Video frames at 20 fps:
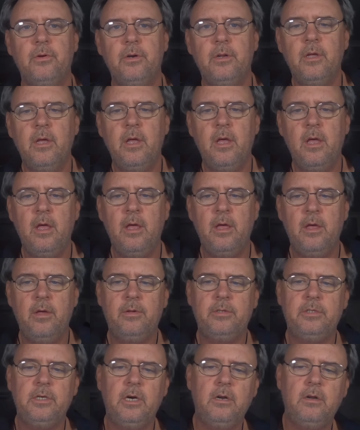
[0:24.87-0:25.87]
it.
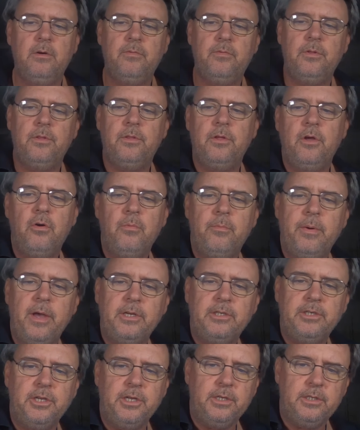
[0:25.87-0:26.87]
Start off with the old
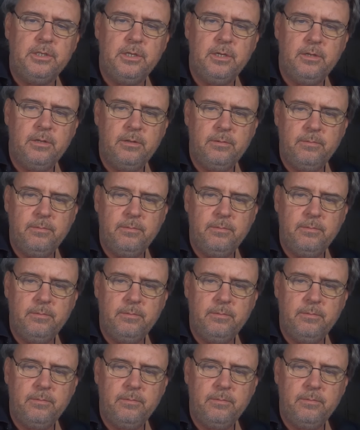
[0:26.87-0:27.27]
bait jigs.